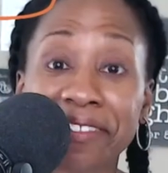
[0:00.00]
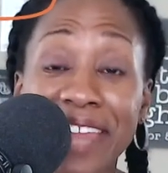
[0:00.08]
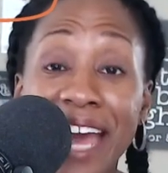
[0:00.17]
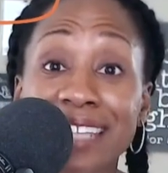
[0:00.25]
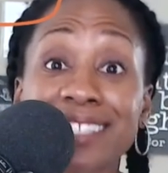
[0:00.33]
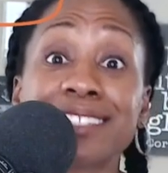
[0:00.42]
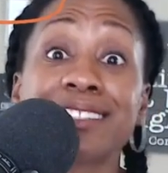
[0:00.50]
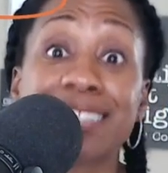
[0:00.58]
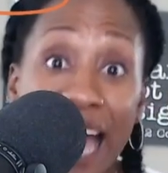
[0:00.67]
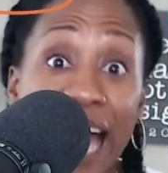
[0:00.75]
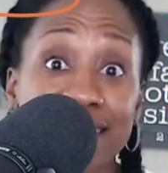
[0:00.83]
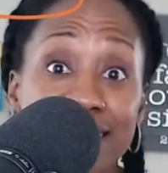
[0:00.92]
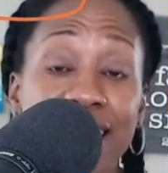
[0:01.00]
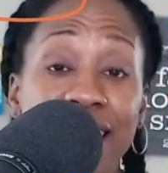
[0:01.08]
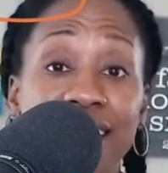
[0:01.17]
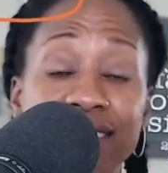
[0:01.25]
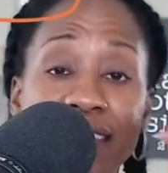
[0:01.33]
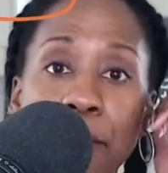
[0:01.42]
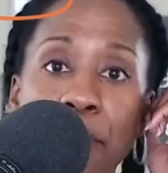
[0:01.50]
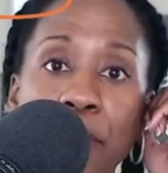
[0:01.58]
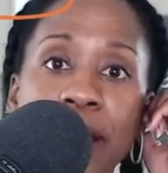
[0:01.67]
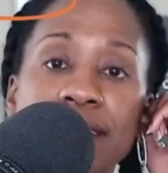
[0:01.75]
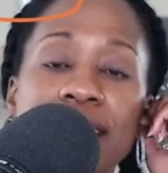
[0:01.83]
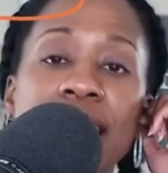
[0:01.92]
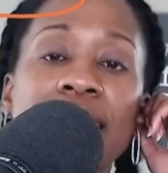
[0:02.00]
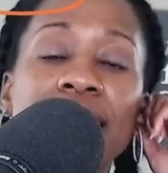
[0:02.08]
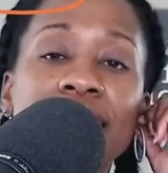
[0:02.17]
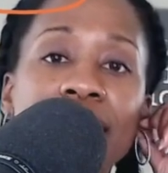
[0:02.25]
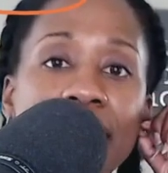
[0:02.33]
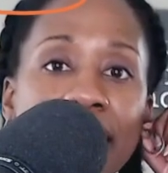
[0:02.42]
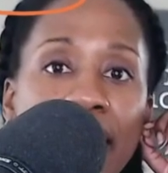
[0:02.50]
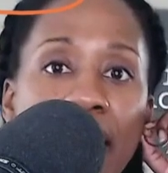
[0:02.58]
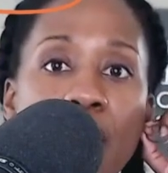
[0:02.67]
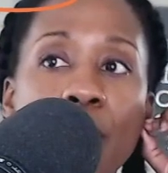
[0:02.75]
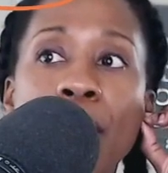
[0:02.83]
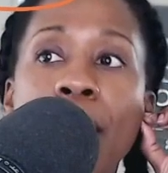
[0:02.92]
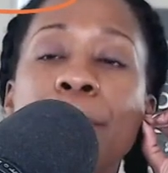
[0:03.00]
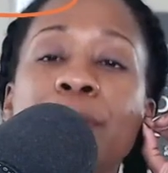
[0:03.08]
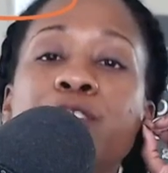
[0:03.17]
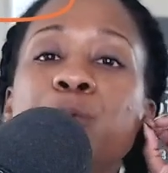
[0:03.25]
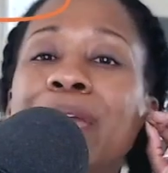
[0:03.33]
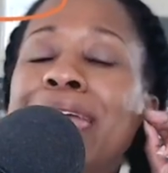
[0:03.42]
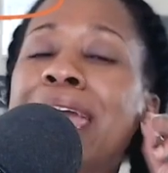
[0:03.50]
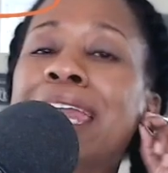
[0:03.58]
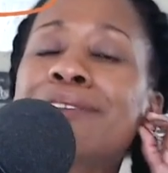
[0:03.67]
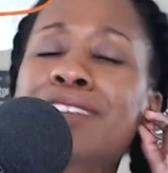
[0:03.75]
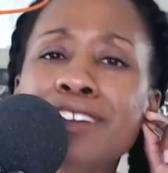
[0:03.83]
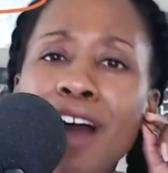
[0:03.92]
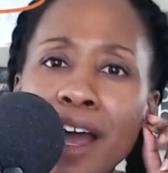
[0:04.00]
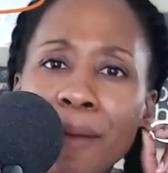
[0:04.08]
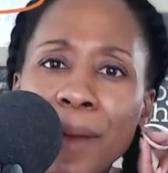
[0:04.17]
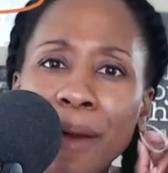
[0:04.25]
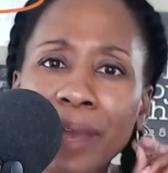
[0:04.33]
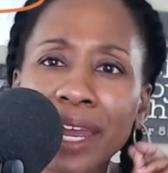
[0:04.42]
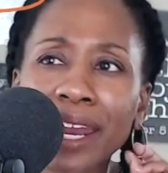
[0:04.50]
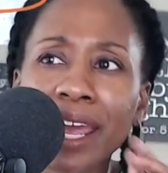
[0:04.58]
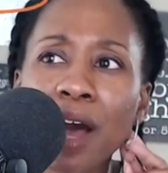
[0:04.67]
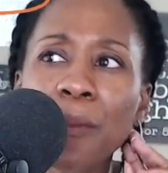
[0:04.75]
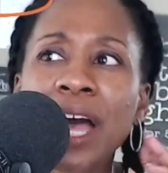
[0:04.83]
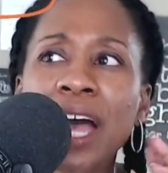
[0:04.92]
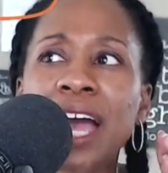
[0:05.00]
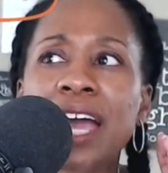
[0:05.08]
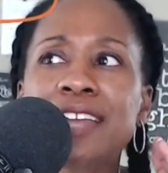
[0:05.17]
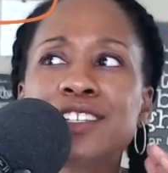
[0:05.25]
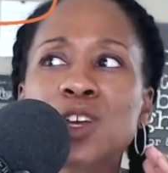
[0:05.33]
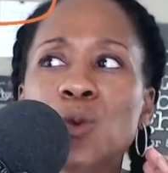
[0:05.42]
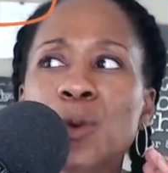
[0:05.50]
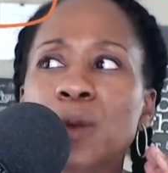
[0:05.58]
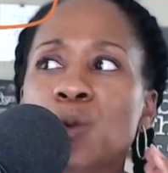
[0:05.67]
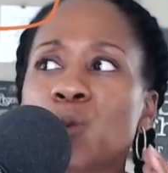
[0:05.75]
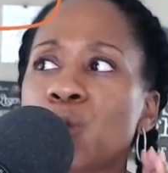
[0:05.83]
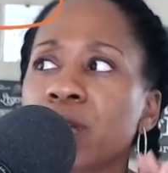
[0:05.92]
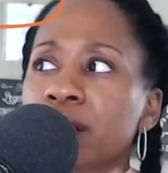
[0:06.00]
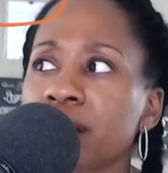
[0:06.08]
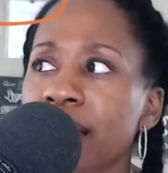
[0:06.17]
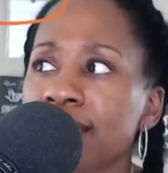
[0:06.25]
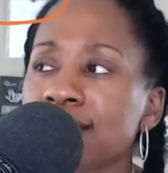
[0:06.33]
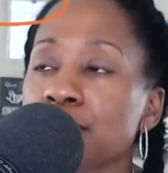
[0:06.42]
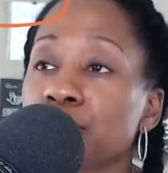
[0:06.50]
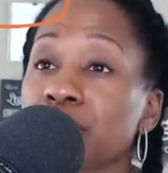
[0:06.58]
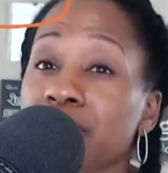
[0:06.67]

that's that's the next step, right? Is getting help. But we can't even talk about getting help until we realize and